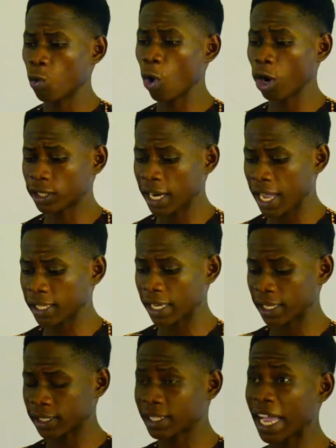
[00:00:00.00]
water
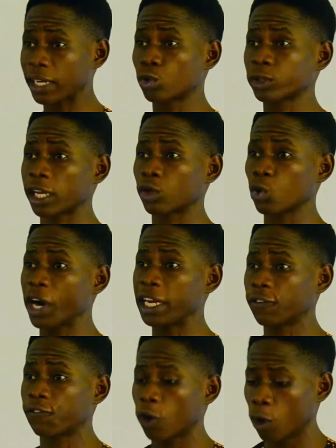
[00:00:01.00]
starts to
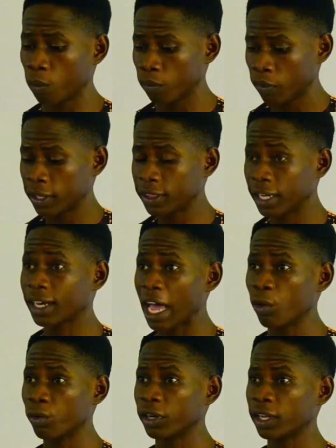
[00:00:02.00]
circulate from the
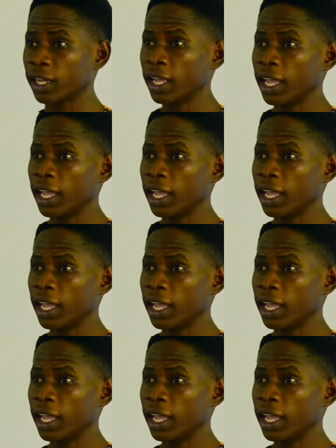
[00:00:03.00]
ground,